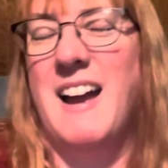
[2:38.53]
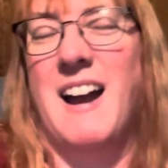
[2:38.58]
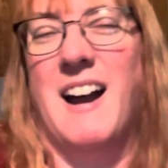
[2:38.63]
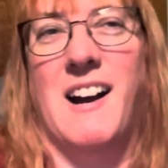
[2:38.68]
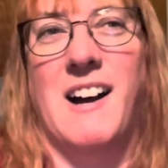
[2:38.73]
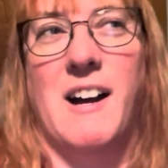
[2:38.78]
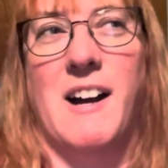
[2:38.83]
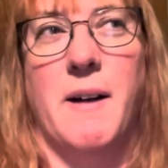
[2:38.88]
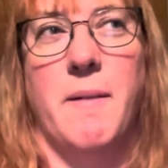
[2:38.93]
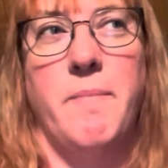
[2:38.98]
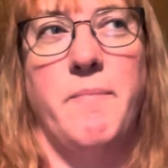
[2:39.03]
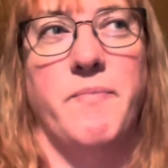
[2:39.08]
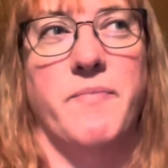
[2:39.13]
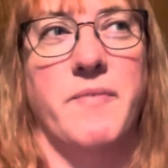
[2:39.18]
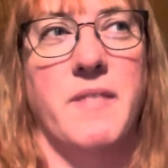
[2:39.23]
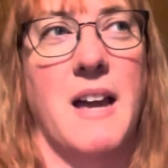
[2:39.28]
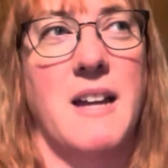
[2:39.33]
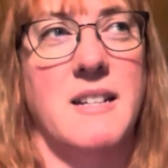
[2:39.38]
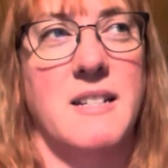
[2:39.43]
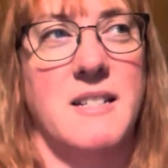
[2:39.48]
Um,
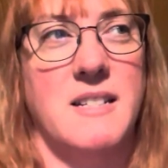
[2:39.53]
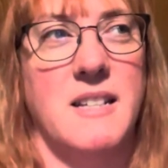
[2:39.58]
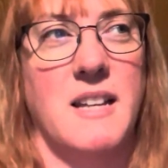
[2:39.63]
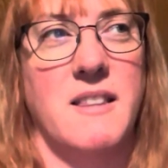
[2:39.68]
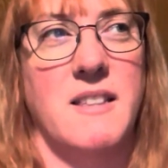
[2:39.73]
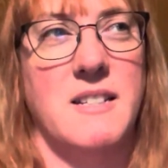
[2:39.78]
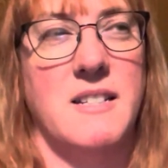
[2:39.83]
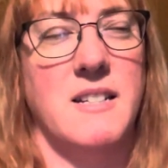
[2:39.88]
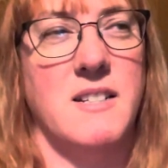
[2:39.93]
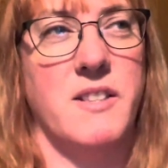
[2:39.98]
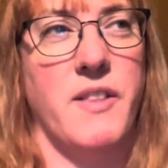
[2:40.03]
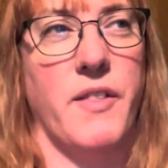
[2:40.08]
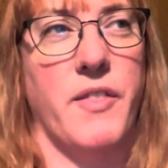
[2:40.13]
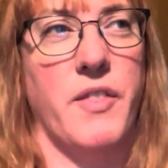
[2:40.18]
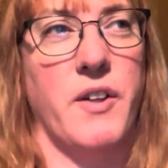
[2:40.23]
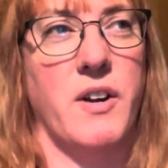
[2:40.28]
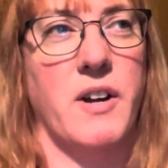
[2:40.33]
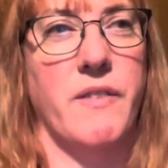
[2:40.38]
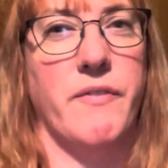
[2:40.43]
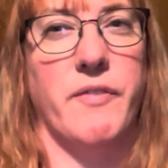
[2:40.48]
as I said, this is the
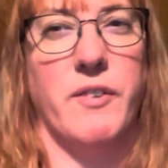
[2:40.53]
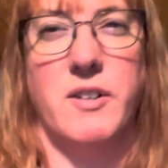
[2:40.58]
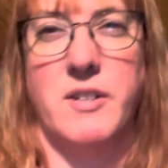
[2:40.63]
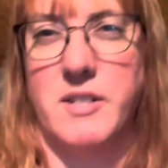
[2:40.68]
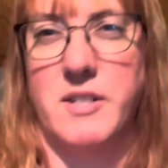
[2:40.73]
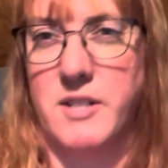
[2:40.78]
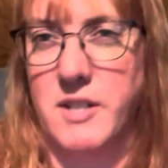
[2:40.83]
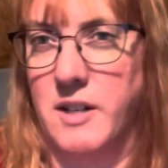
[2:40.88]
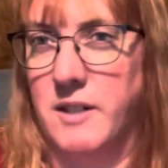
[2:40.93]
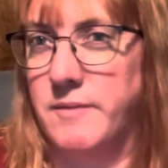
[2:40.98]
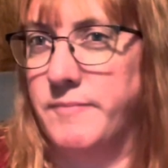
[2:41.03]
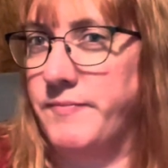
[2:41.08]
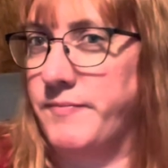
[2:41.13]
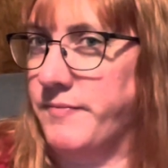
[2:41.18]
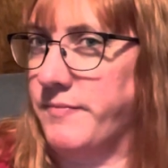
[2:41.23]
31st, so